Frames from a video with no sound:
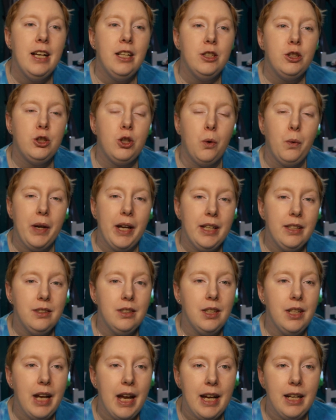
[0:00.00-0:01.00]
So in
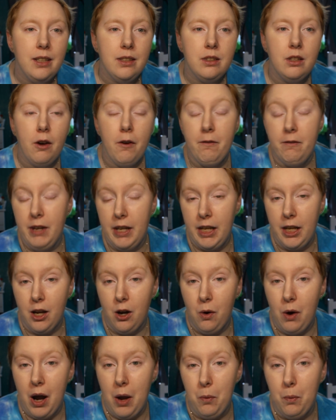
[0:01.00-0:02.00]
today's
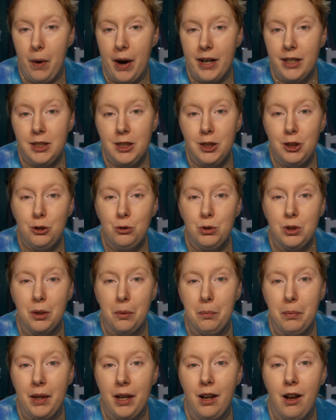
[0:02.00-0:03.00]
video, I wanted to do
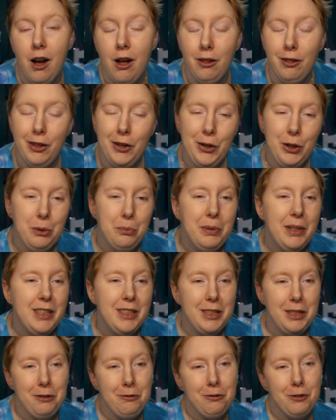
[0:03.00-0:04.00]
something a little
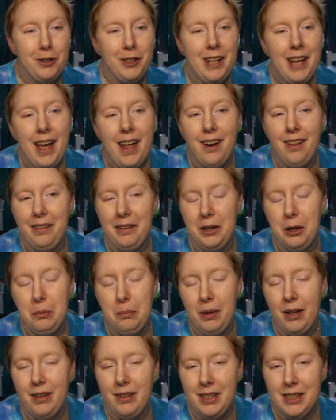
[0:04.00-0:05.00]
bit different and a little
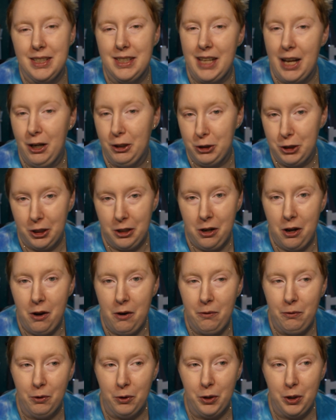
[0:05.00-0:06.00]
bit nostalgic
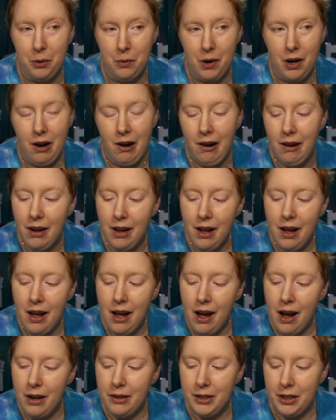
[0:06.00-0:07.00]
for you all.
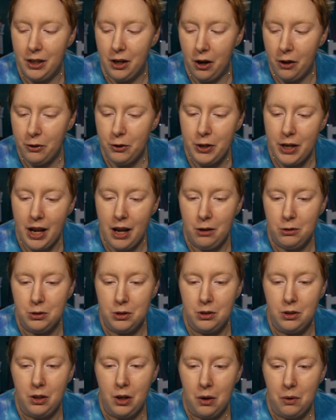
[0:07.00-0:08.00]
The other day I
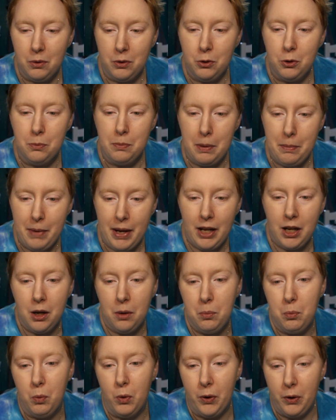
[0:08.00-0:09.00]
was going through my
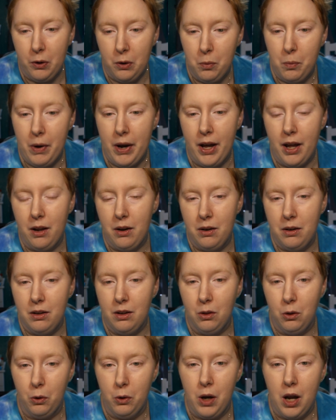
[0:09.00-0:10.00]
makeup wondering what
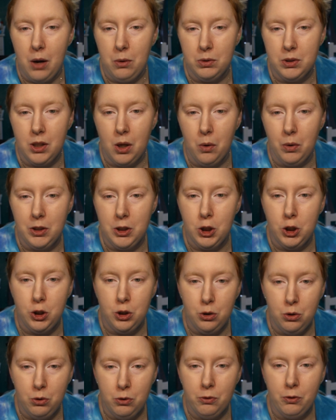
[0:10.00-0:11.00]
look I was going to
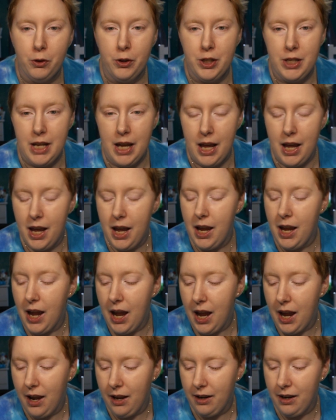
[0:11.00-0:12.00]
do for the day,
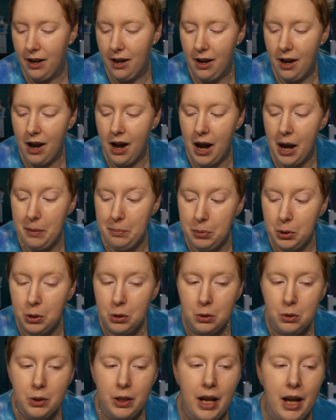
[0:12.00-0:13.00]
and I
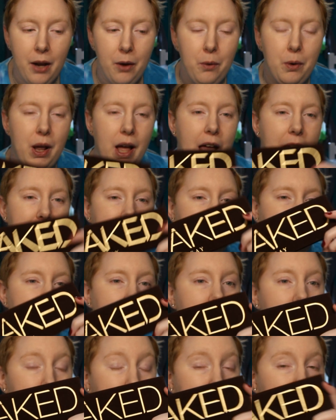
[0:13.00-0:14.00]
pulled out
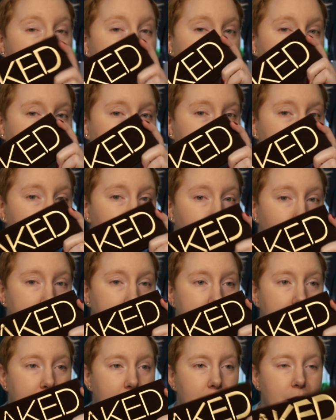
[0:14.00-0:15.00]
this palette right
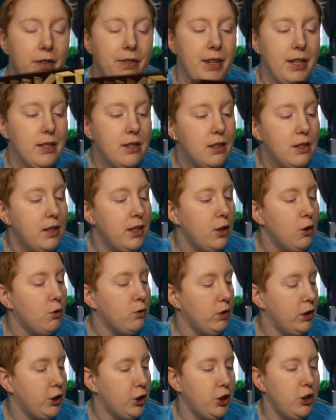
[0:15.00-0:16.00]
here. This is the
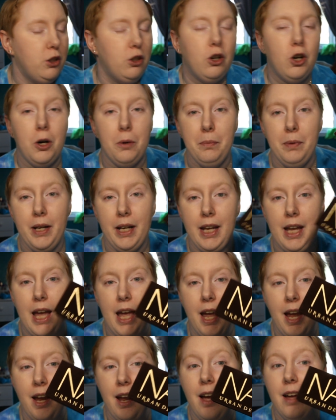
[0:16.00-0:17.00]
original Urban
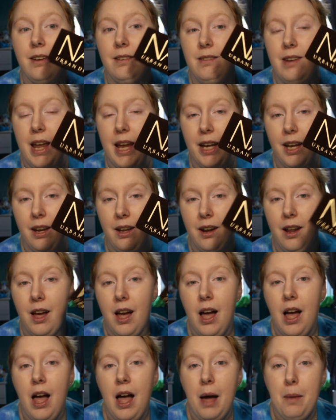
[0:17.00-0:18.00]
Decay Naked
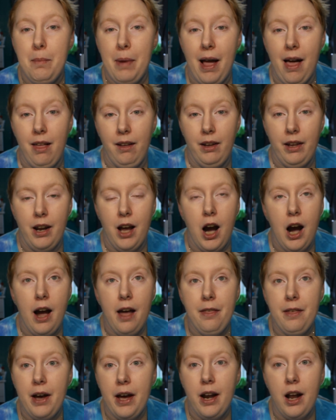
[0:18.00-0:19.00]
palette. I
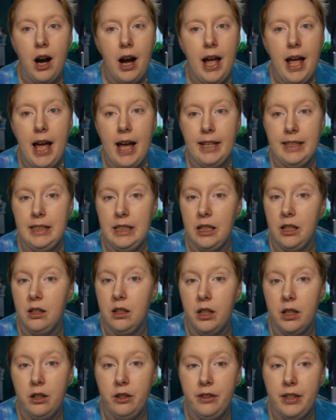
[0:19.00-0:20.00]
thought I had
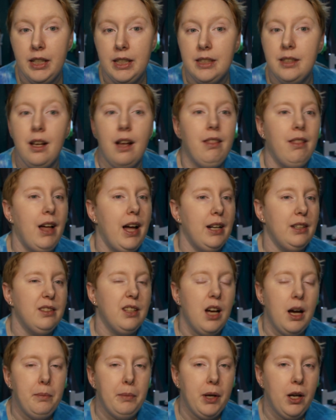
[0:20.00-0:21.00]
decluttered this a long
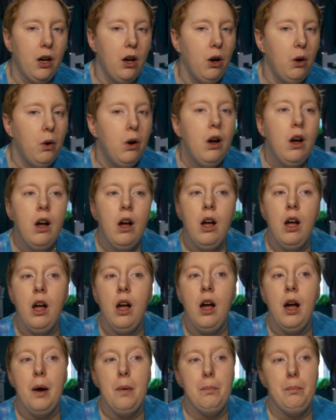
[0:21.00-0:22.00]
time ago,
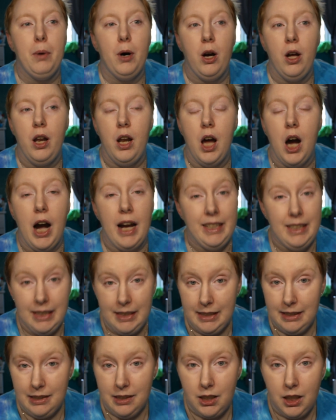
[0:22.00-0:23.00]
but I
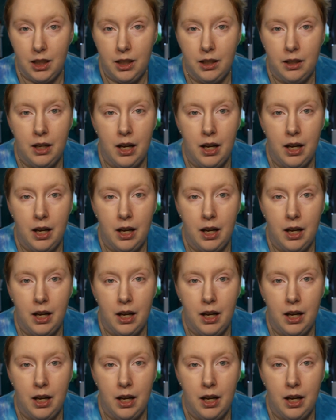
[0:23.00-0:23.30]
didn't.